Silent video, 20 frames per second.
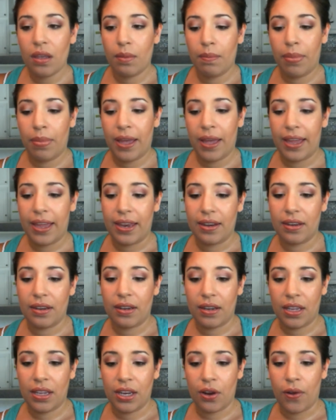But,
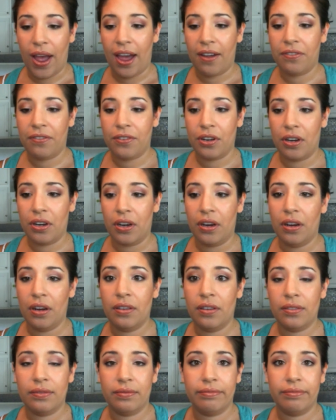after,